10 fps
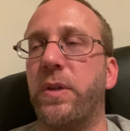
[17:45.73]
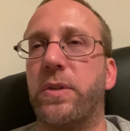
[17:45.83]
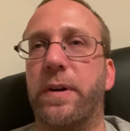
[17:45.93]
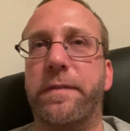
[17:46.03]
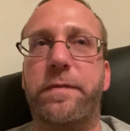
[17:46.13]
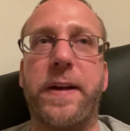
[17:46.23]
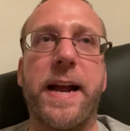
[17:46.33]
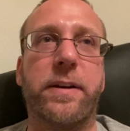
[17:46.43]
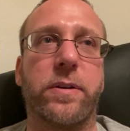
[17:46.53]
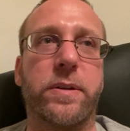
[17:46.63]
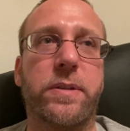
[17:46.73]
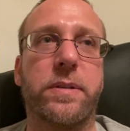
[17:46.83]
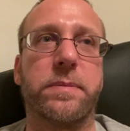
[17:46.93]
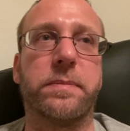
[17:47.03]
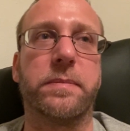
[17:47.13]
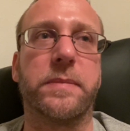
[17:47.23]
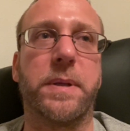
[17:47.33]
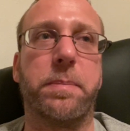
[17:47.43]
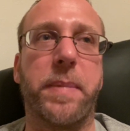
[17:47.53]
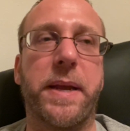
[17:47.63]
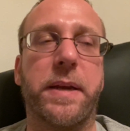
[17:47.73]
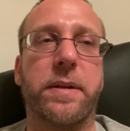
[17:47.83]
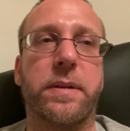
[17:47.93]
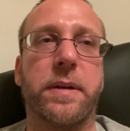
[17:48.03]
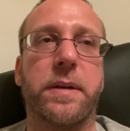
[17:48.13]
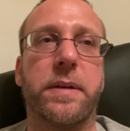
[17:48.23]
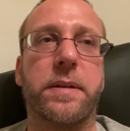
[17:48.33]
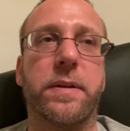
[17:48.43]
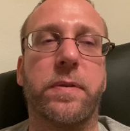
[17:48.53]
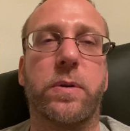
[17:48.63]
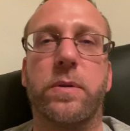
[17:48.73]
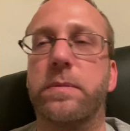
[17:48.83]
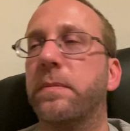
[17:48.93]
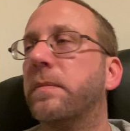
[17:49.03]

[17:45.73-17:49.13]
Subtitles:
certain factors make it difficult.